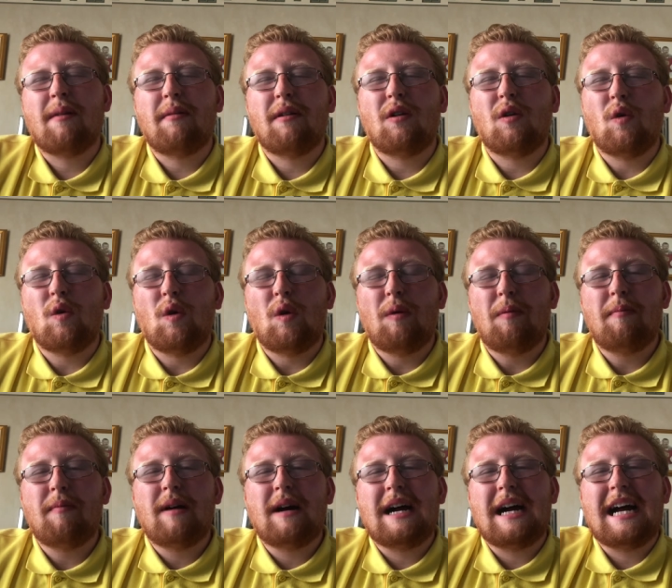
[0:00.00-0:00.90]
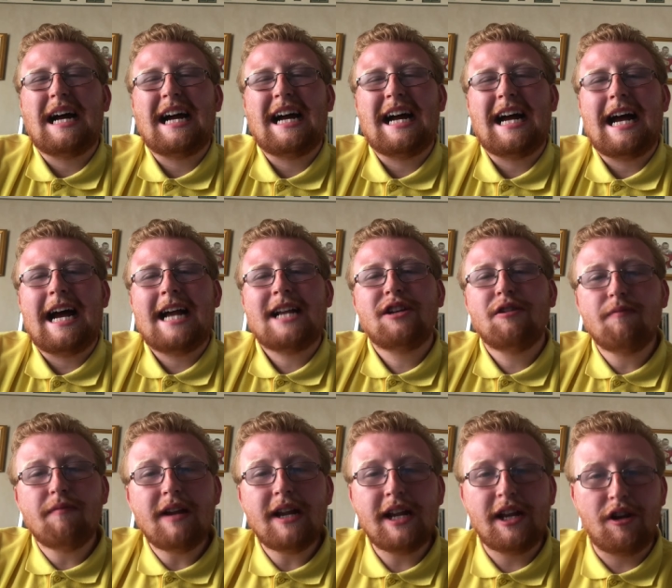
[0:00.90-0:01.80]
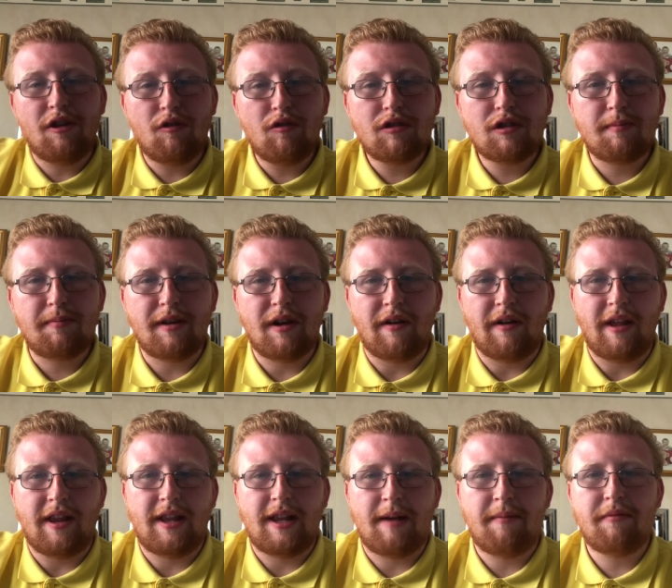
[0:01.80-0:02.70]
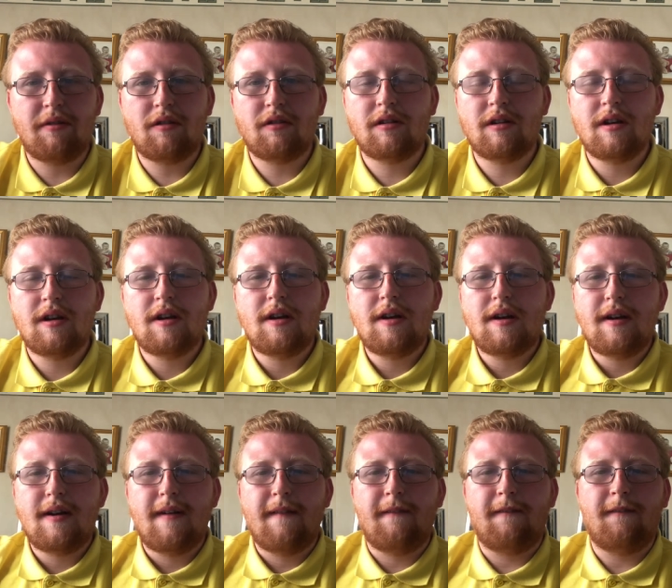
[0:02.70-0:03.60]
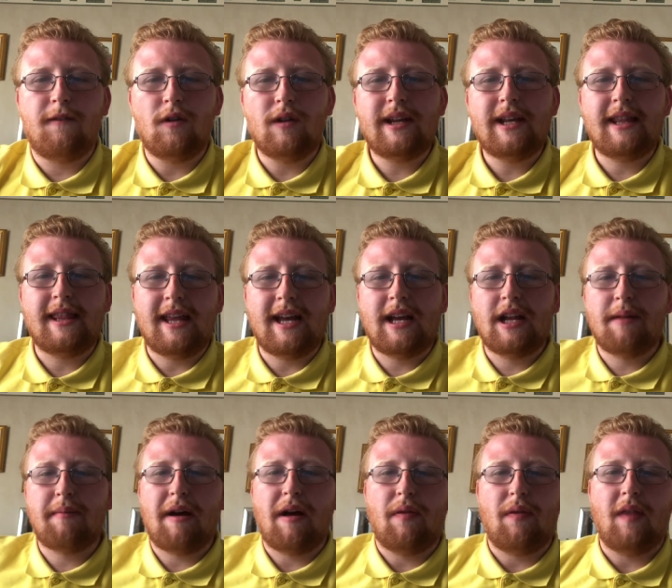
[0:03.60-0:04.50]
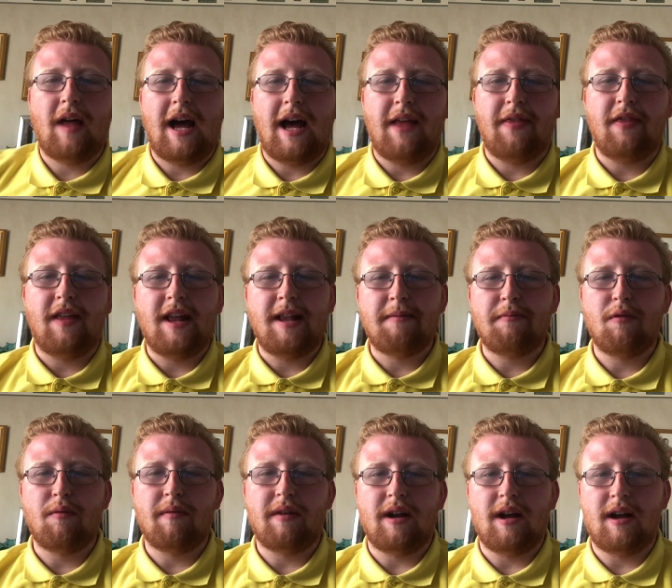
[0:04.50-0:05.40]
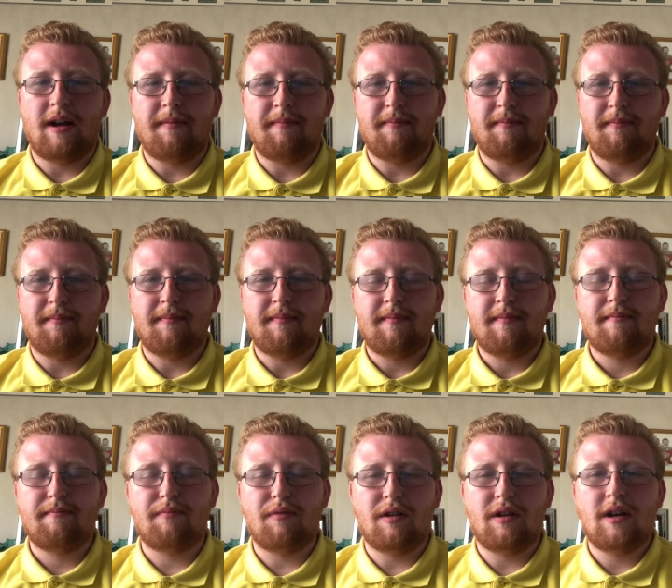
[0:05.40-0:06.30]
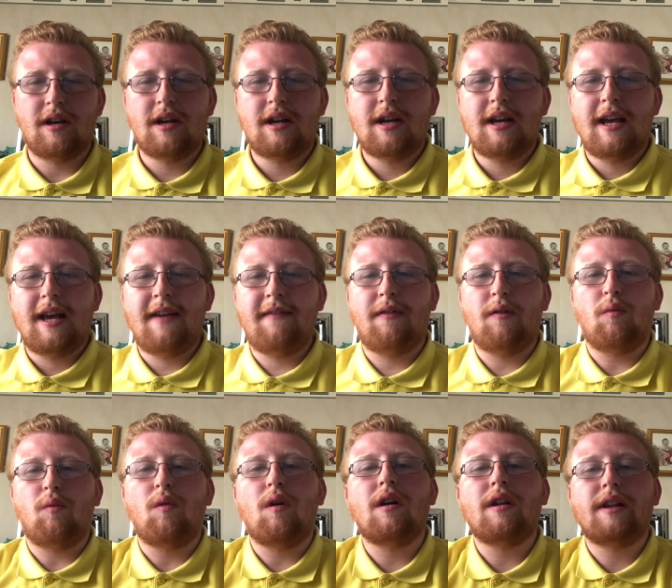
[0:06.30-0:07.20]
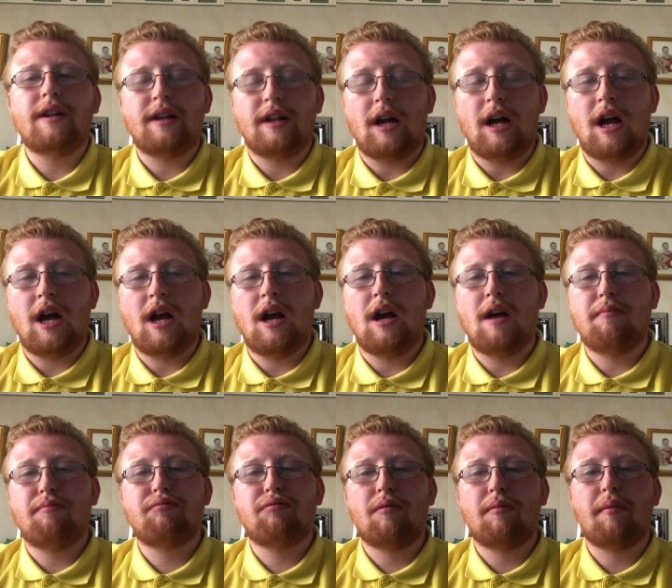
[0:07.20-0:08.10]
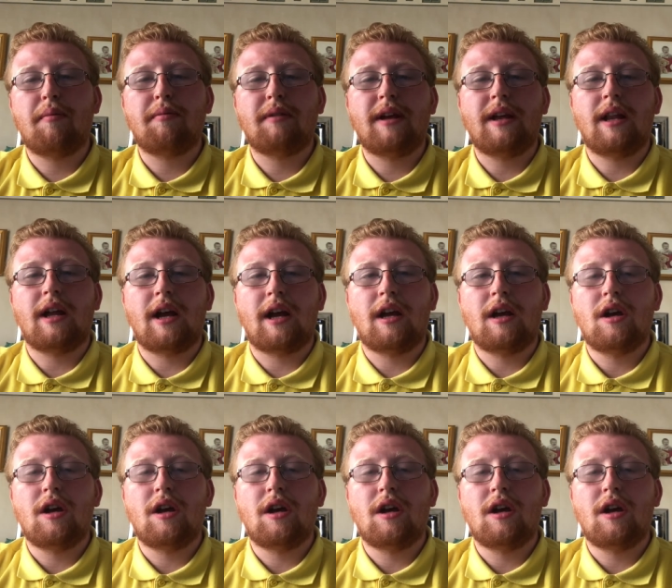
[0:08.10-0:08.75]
goal? I don't really know, to be honest. I'm not fully thinking about that at this moment. Um, but if it was uh, probably like